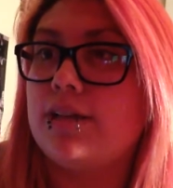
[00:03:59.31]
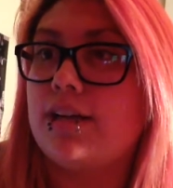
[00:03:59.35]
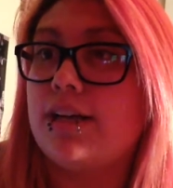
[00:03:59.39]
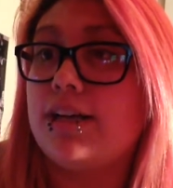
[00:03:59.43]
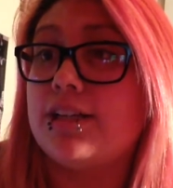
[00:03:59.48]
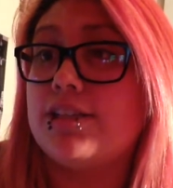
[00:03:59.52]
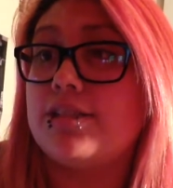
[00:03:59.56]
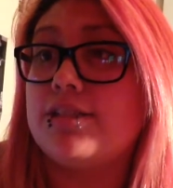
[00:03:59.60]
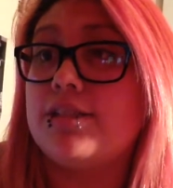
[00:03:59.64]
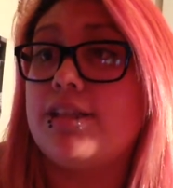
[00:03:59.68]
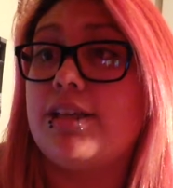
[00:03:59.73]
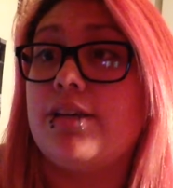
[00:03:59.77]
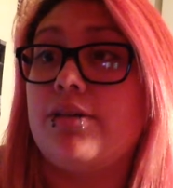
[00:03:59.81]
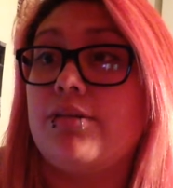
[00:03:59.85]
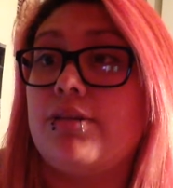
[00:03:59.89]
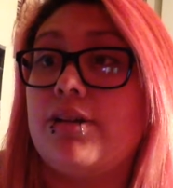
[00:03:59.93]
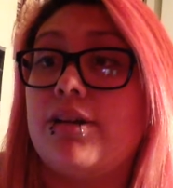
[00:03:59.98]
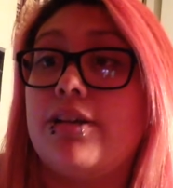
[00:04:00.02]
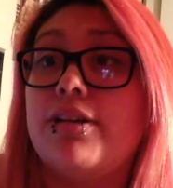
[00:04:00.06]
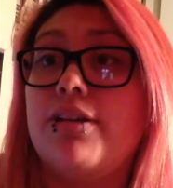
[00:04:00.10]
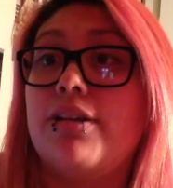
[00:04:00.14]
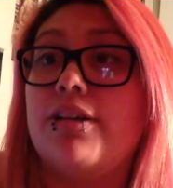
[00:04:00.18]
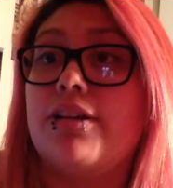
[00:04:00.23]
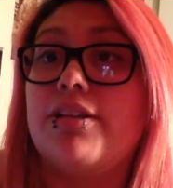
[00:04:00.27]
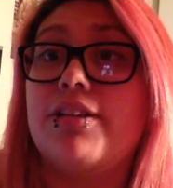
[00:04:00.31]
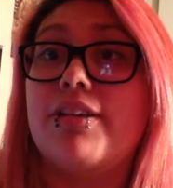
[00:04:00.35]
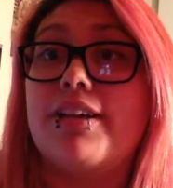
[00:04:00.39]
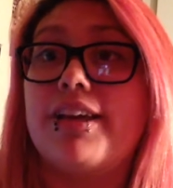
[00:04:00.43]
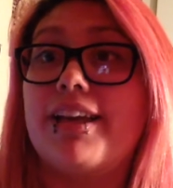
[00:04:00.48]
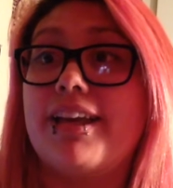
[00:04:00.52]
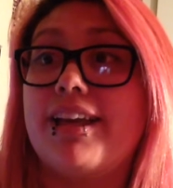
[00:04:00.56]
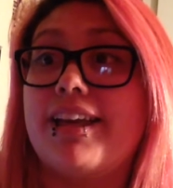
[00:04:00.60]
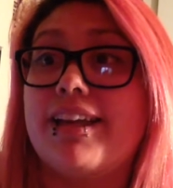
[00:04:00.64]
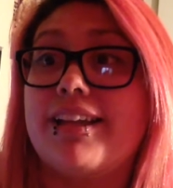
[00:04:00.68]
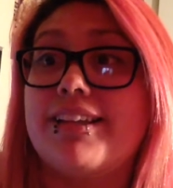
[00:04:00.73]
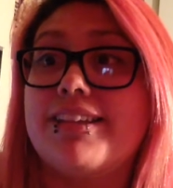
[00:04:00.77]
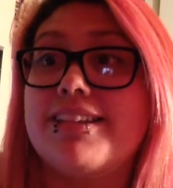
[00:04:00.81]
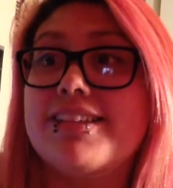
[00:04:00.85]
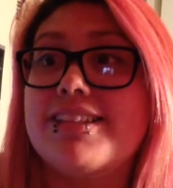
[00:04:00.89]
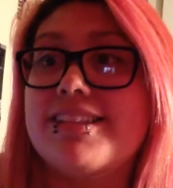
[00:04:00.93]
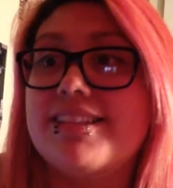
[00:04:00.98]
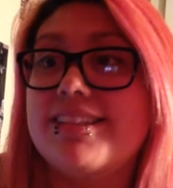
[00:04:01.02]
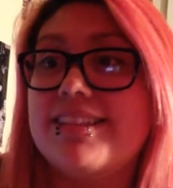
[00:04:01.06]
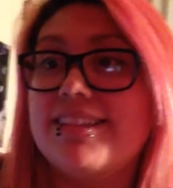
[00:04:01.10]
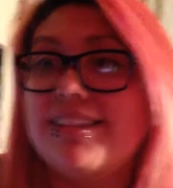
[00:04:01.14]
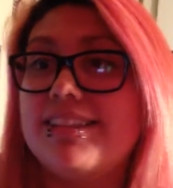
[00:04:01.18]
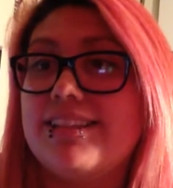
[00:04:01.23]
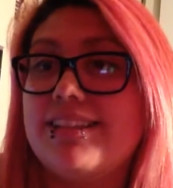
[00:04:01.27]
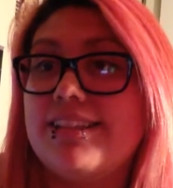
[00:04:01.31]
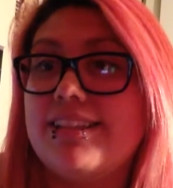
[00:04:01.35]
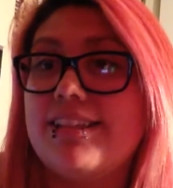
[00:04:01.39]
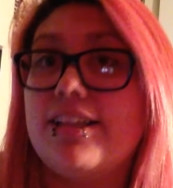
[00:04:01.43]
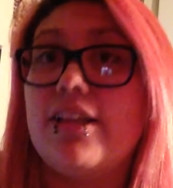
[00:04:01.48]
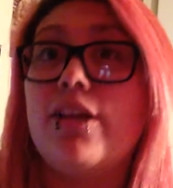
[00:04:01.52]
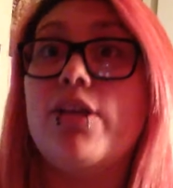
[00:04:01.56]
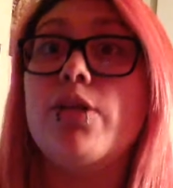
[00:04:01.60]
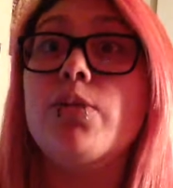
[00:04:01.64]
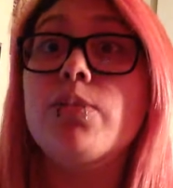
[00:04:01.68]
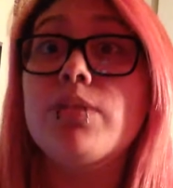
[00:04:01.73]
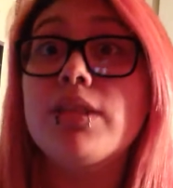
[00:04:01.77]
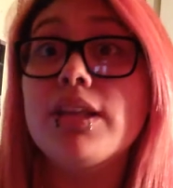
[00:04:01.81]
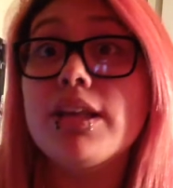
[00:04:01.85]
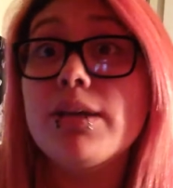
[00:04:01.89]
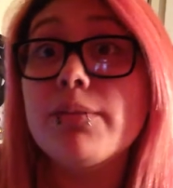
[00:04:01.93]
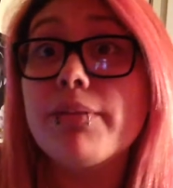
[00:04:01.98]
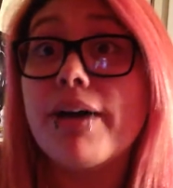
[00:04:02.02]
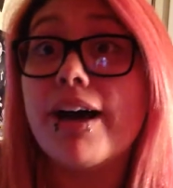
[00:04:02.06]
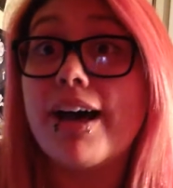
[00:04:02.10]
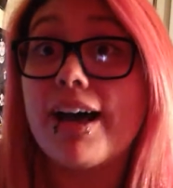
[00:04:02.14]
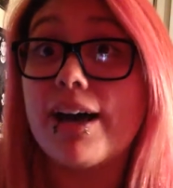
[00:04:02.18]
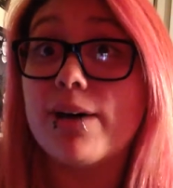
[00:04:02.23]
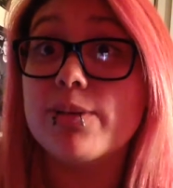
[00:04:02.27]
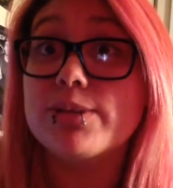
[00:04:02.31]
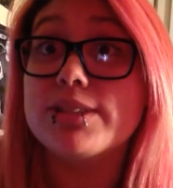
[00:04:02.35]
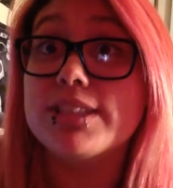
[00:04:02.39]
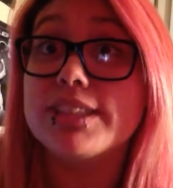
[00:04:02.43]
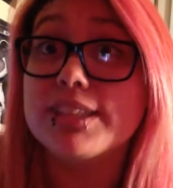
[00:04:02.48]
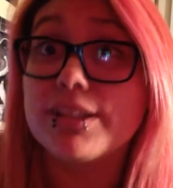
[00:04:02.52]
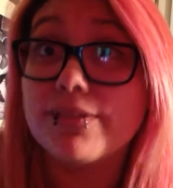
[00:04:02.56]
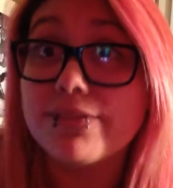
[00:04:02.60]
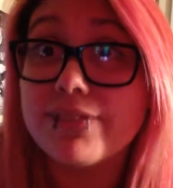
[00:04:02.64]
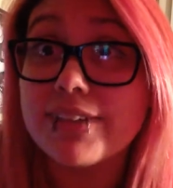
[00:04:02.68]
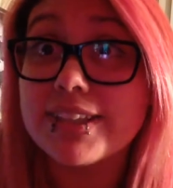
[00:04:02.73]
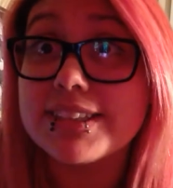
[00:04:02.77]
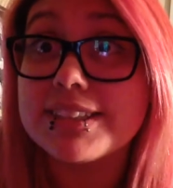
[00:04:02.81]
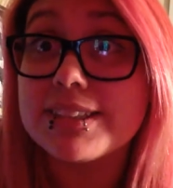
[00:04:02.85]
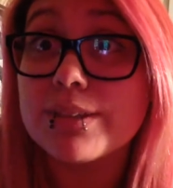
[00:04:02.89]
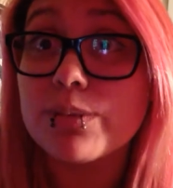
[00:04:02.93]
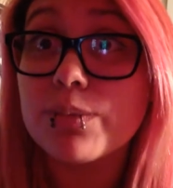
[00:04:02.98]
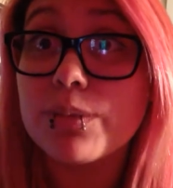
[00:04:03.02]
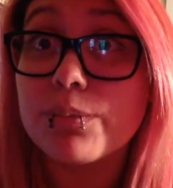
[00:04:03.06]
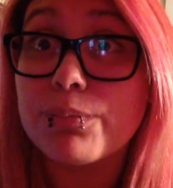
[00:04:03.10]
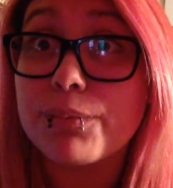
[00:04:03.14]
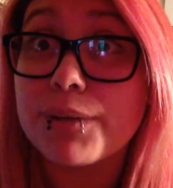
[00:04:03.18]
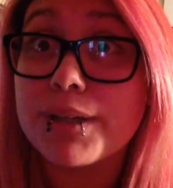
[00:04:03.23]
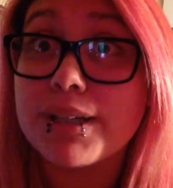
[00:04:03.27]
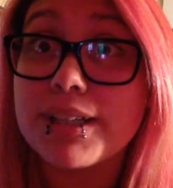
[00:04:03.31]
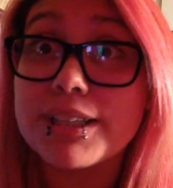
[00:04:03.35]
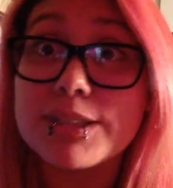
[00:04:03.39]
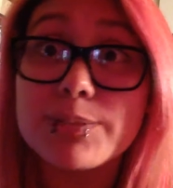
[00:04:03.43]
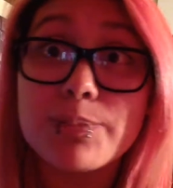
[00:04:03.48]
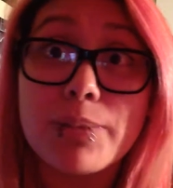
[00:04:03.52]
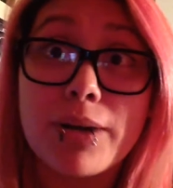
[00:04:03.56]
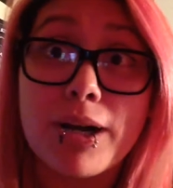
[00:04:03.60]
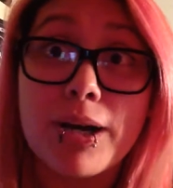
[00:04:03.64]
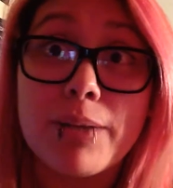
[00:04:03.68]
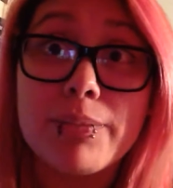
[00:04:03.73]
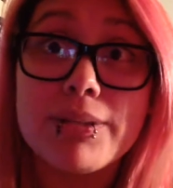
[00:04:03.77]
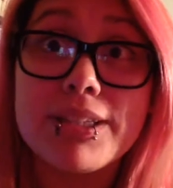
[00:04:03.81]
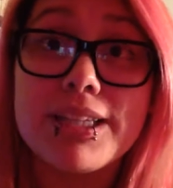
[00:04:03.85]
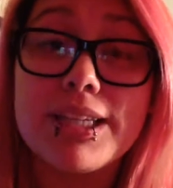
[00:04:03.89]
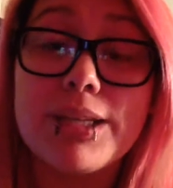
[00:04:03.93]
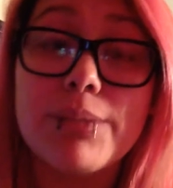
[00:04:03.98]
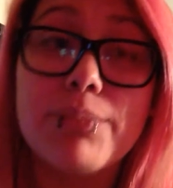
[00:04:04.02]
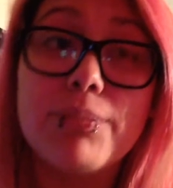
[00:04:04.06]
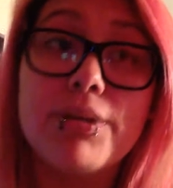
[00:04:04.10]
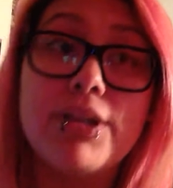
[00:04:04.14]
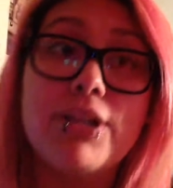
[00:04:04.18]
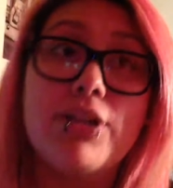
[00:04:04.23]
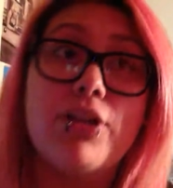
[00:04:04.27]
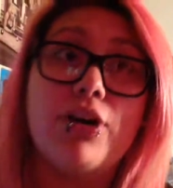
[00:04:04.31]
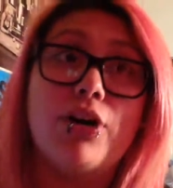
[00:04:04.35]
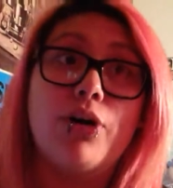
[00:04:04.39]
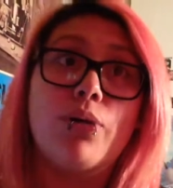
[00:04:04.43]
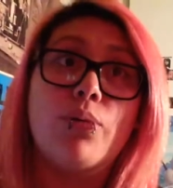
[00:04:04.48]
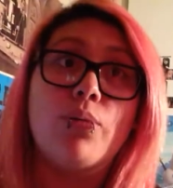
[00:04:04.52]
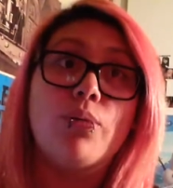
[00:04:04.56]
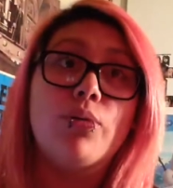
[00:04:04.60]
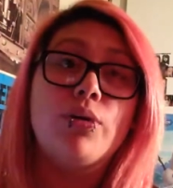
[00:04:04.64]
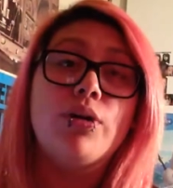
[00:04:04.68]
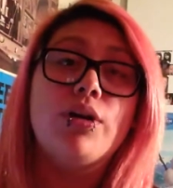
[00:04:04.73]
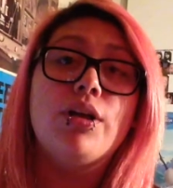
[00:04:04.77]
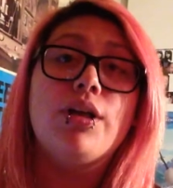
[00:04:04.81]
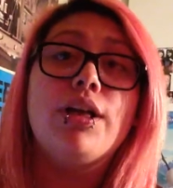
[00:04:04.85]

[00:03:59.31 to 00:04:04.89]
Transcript: I just killed another ant. You think my house is infested with bugs, probably, but no,